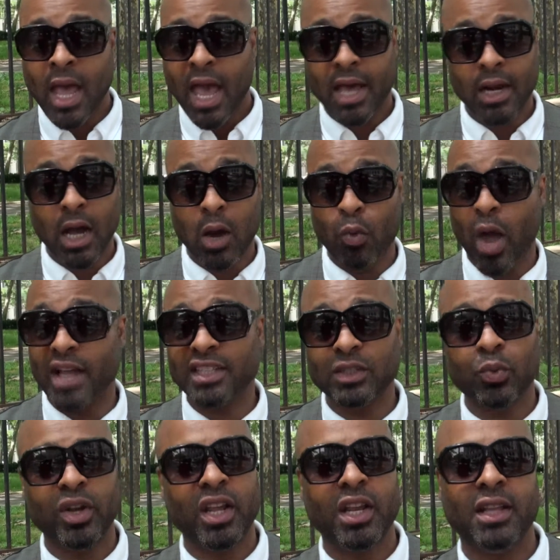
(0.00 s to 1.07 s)
And I
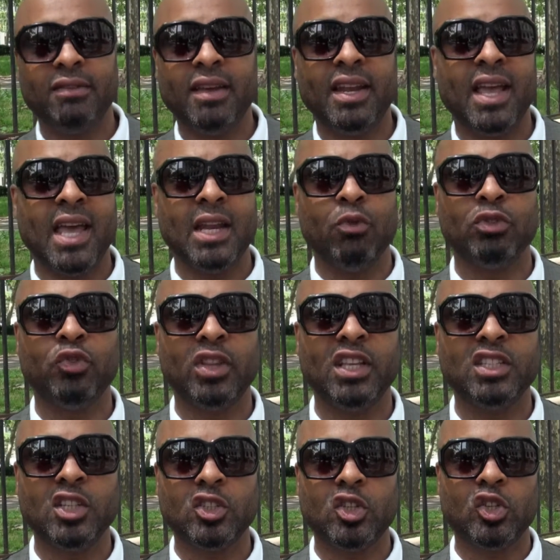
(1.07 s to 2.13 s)
just went in and did it, and it was really
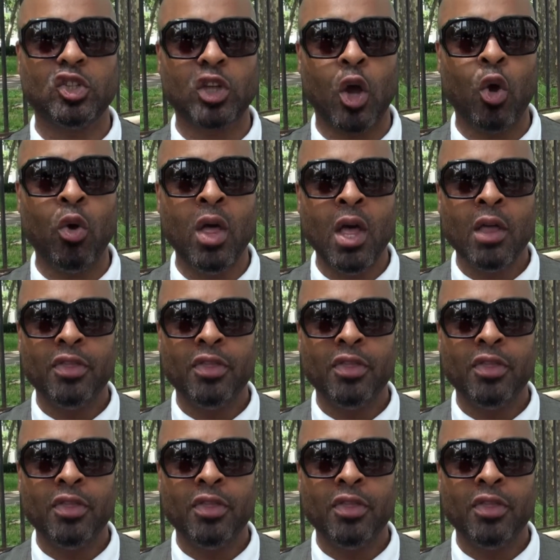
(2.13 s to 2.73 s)
just to show